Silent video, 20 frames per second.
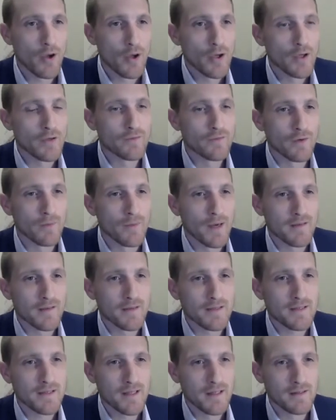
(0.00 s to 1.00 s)
heard from
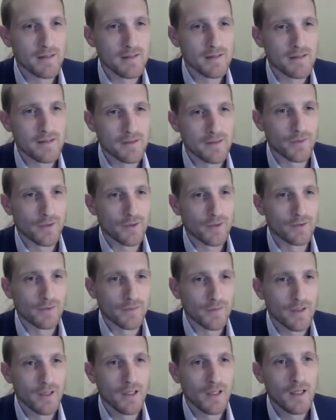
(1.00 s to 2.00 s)
others that it's difficult,